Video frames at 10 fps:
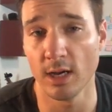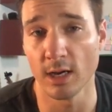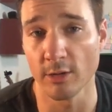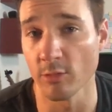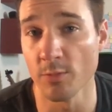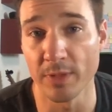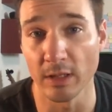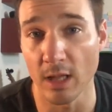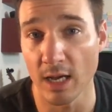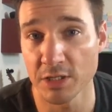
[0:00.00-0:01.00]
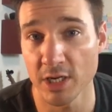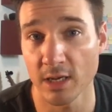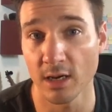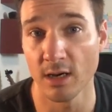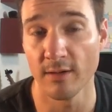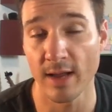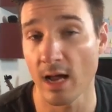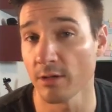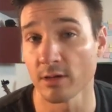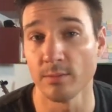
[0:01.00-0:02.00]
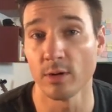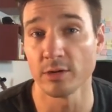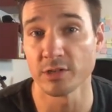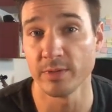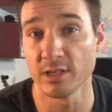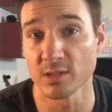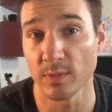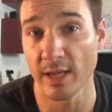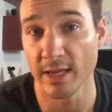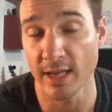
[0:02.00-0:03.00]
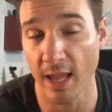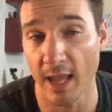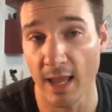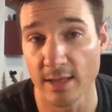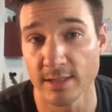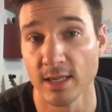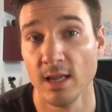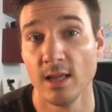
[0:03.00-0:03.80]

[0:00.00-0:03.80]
group the logic of how the component should be displayed and